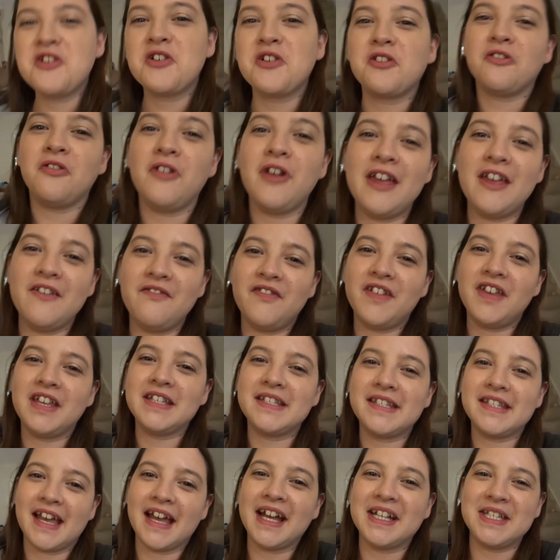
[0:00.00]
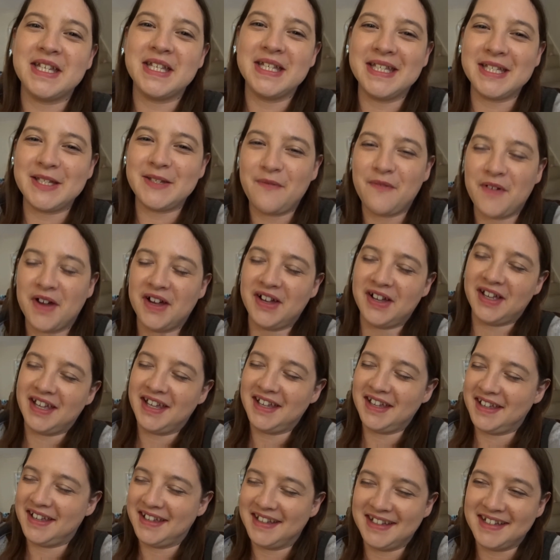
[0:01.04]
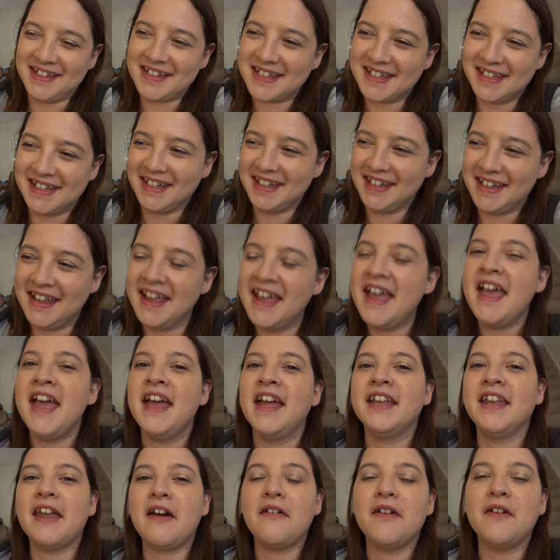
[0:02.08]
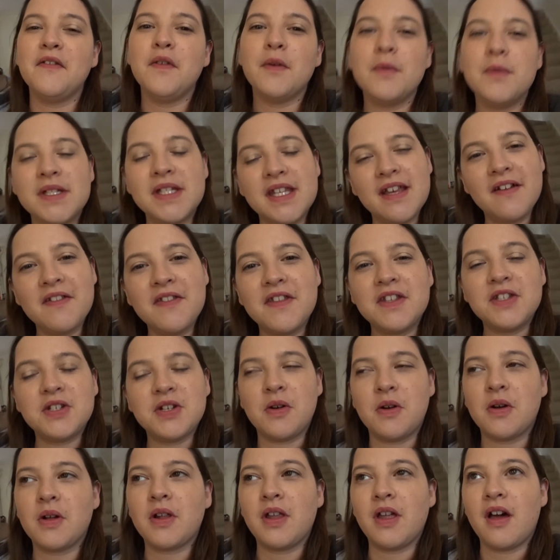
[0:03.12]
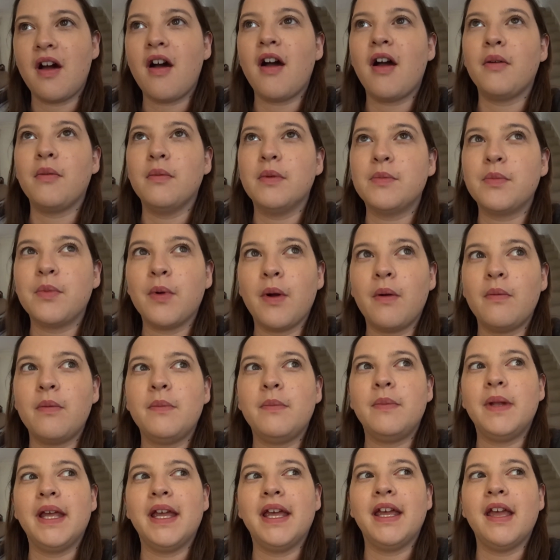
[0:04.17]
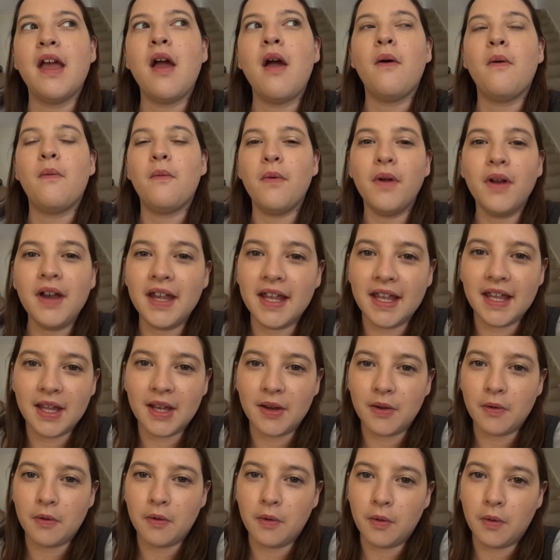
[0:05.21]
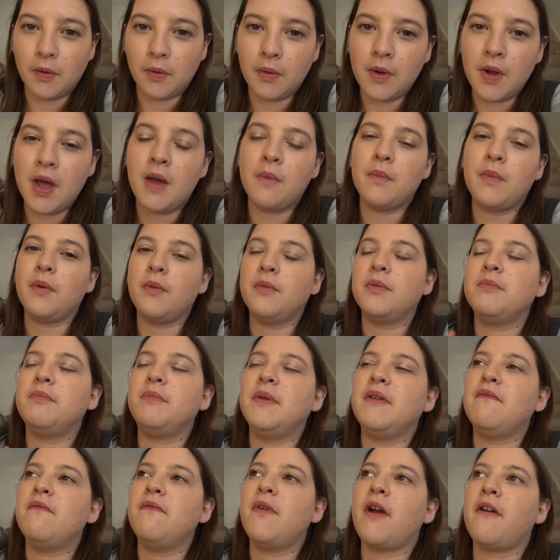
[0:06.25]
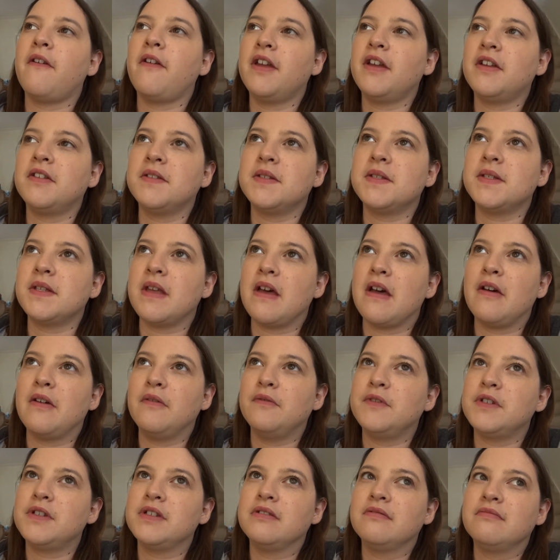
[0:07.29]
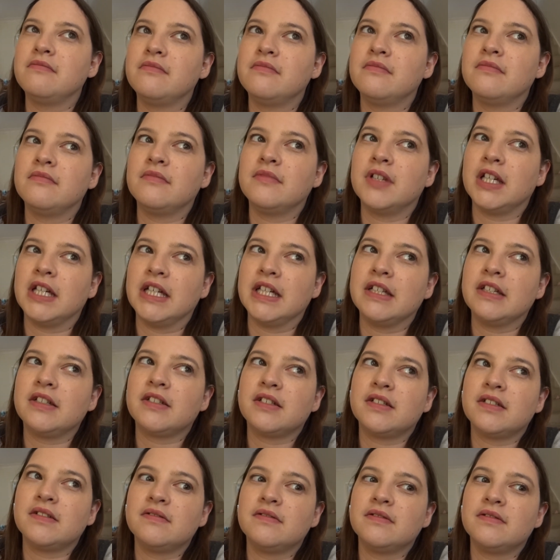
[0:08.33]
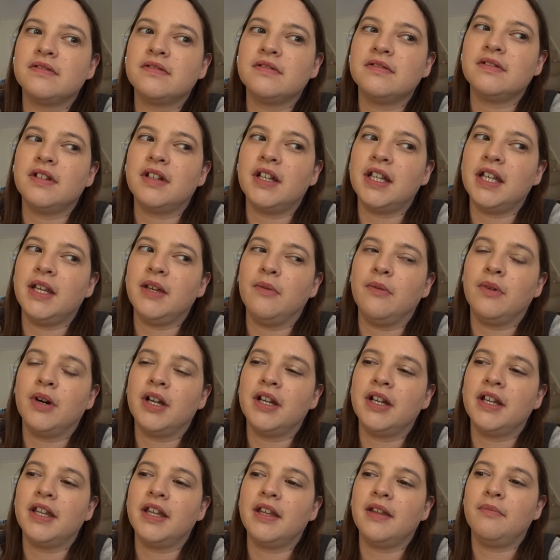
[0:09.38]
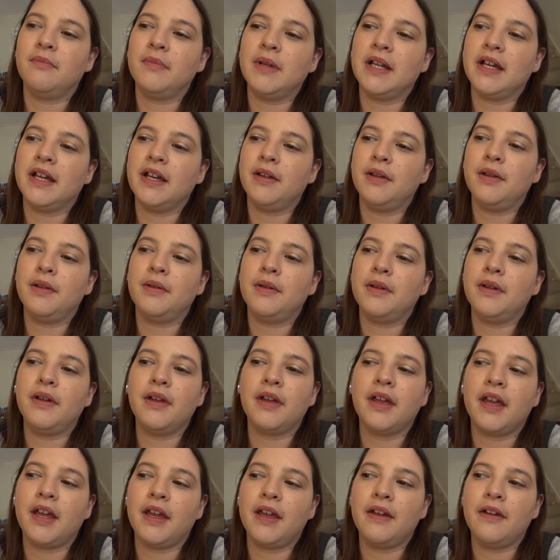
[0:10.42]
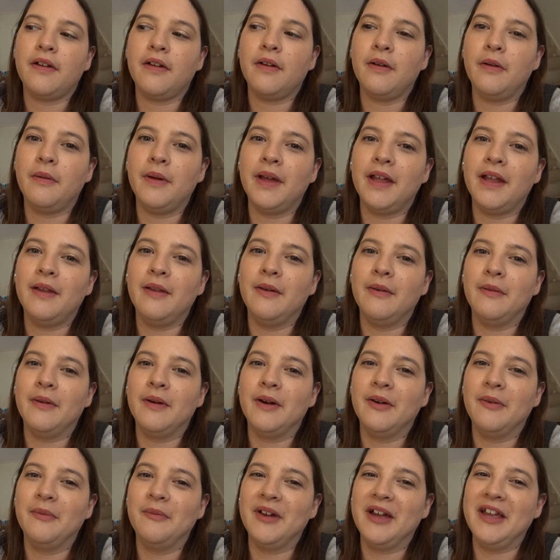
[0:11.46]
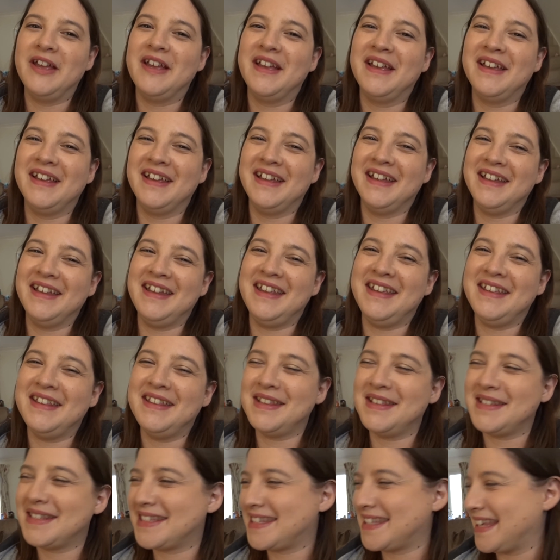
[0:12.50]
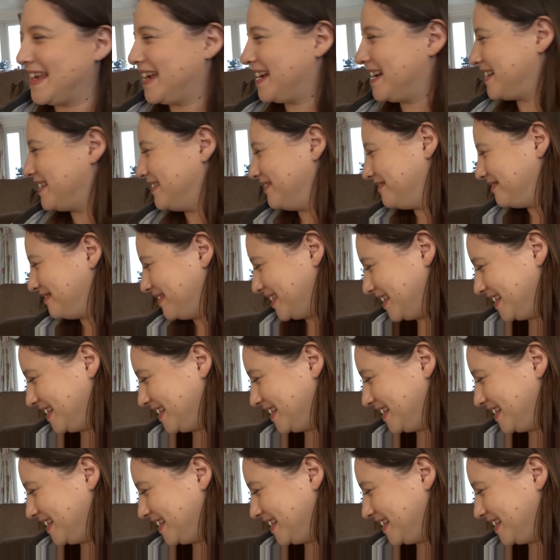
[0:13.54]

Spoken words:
Craving satisfied. Now, if it was the other chocolate, I would probably want to eat it all, but would be very conserved. Like, I'd eat one and then be like, okay, I'll wait a little while and wait the second